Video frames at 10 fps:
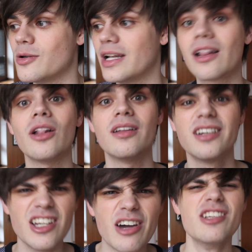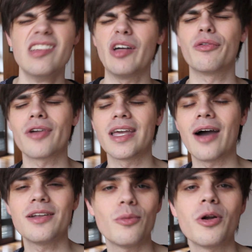do a little, you know, just a little freak
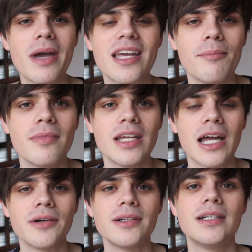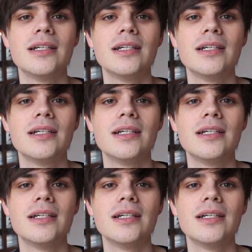out. I didn't want to make them, you know,